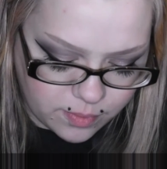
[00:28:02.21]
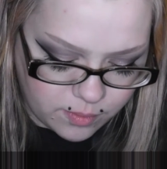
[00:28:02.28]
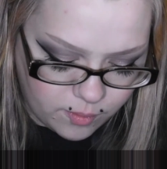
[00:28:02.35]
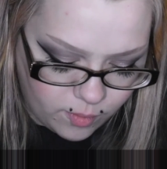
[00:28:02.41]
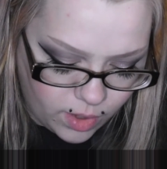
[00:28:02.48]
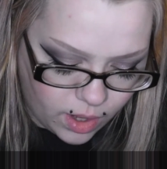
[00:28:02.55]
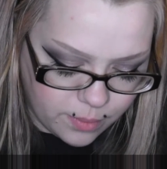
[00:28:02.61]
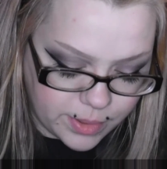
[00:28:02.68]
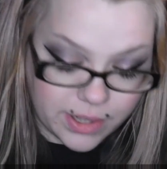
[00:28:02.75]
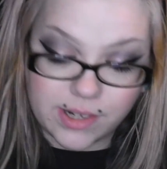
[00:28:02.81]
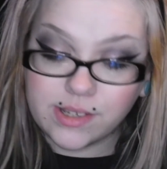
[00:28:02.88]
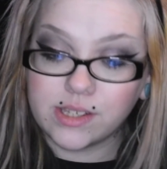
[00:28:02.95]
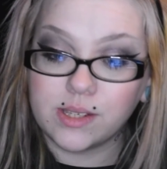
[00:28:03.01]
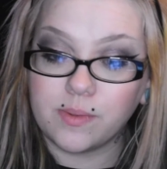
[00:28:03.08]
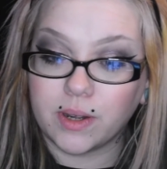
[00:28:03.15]
I'm curious to see
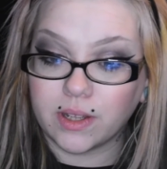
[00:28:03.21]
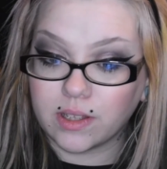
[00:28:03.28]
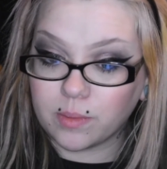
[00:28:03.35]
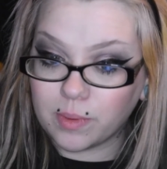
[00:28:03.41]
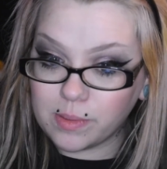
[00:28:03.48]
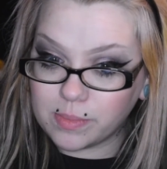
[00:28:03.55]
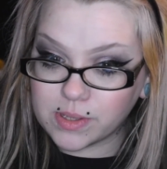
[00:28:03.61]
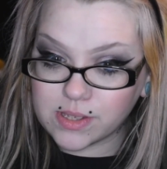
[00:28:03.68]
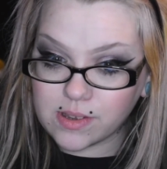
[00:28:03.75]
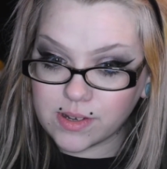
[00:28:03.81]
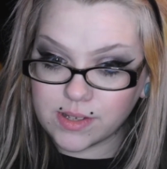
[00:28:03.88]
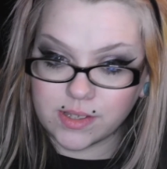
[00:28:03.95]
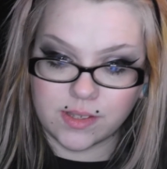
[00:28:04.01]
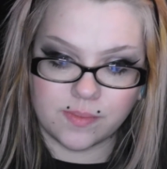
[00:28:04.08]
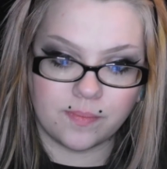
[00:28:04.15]
what other people's are.
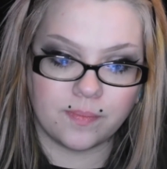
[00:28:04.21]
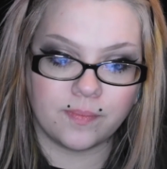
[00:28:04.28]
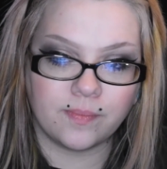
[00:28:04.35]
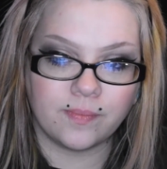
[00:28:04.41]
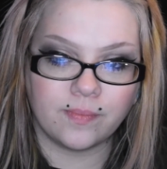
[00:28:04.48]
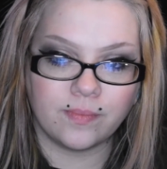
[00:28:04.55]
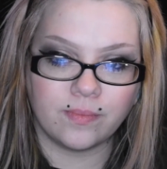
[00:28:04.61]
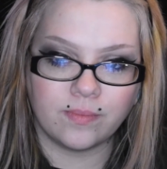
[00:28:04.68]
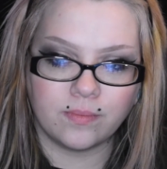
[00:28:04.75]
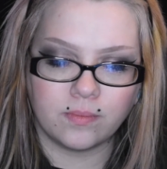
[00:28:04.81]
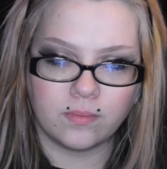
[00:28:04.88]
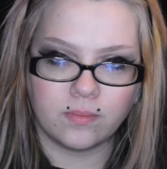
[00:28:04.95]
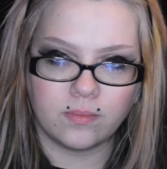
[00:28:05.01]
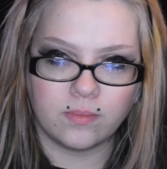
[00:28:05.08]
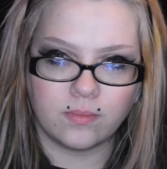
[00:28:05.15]

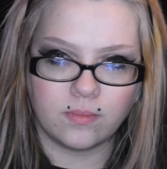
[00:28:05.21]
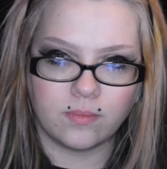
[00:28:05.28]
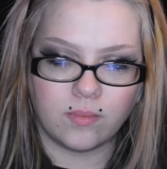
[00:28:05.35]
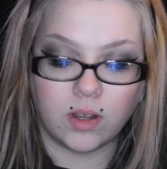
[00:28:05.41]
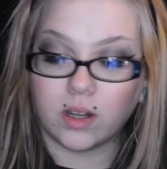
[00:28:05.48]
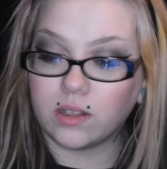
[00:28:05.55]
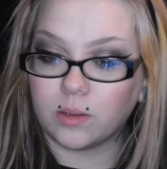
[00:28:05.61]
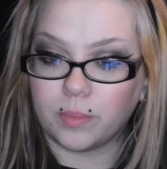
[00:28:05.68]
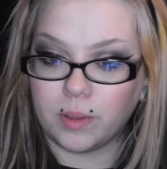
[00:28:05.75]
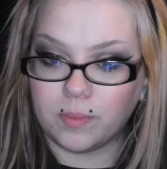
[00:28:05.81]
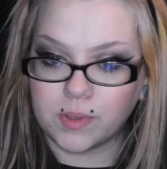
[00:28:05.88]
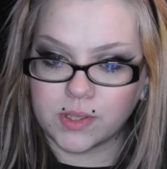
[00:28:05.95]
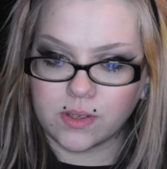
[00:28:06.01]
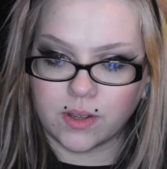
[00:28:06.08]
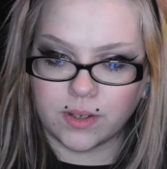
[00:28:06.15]
What other people's
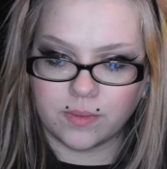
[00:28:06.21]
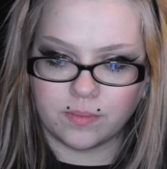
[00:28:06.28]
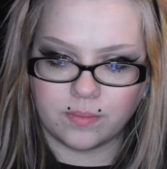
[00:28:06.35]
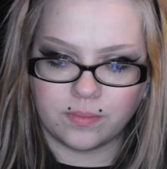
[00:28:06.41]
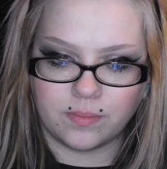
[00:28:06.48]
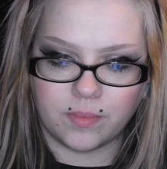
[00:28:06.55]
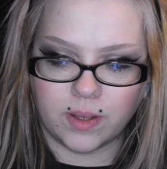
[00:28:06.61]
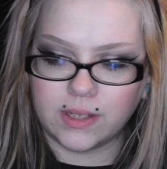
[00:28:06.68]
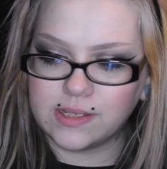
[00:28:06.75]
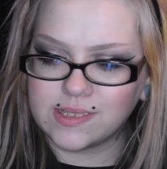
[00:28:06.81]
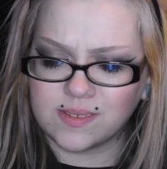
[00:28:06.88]
is.